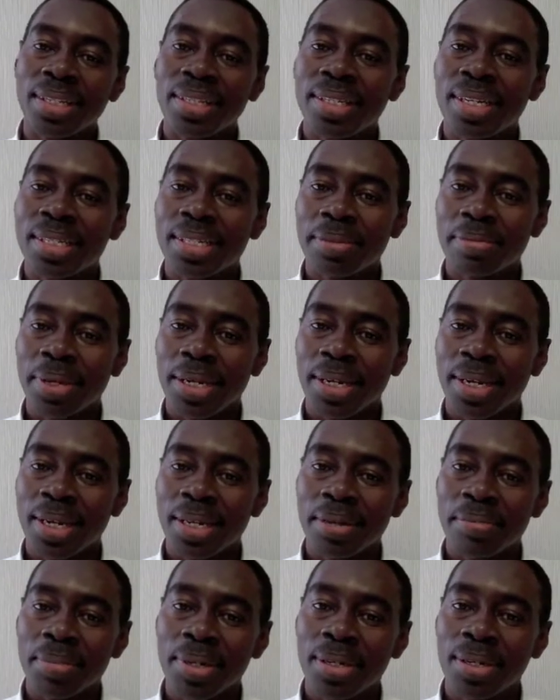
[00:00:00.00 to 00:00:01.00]
Leadership
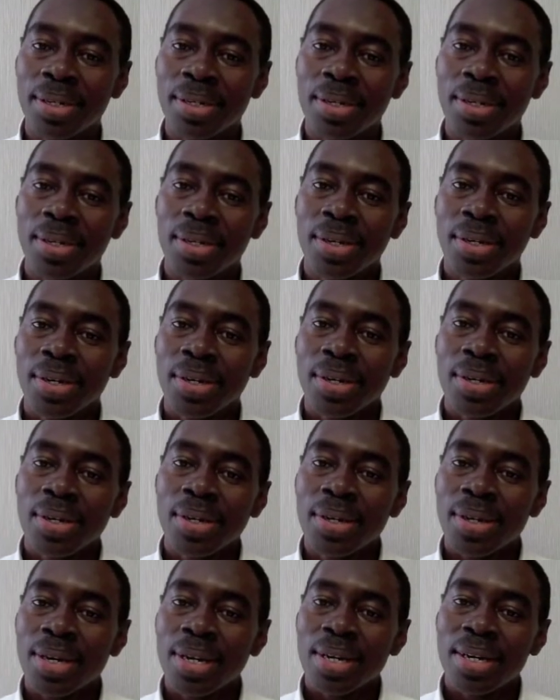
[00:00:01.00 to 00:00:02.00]
Academy.
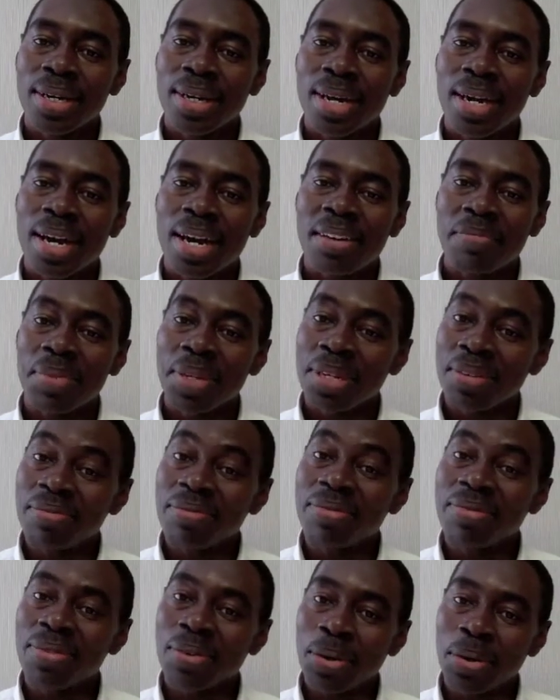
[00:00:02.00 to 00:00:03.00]
I've been
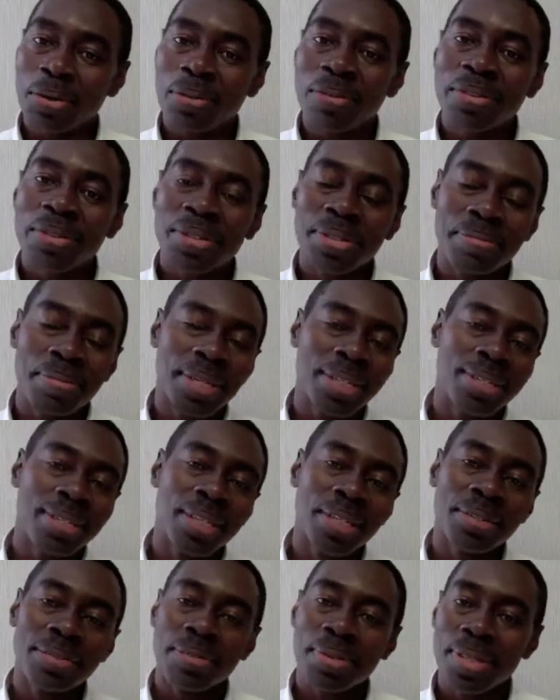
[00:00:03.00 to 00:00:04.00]
involved to some
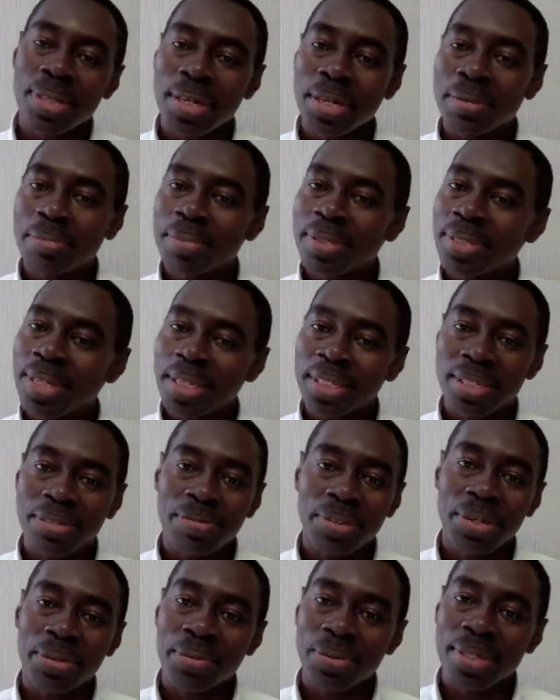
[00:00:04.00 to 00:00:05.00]
extent with
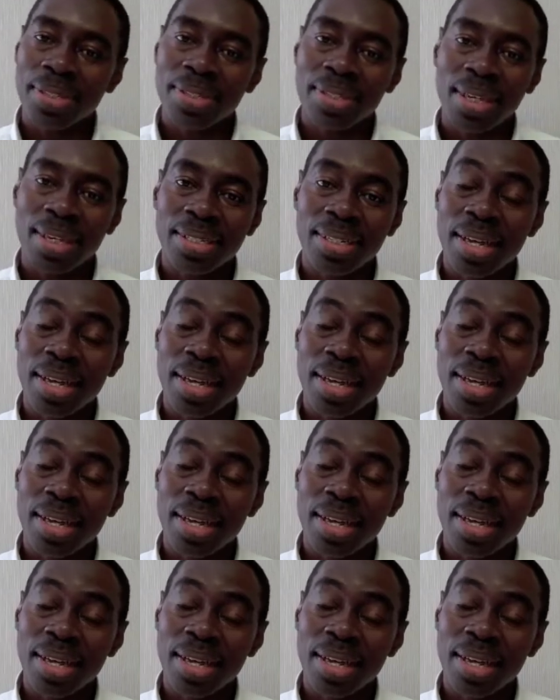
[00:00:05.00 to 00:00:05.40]
scientific research.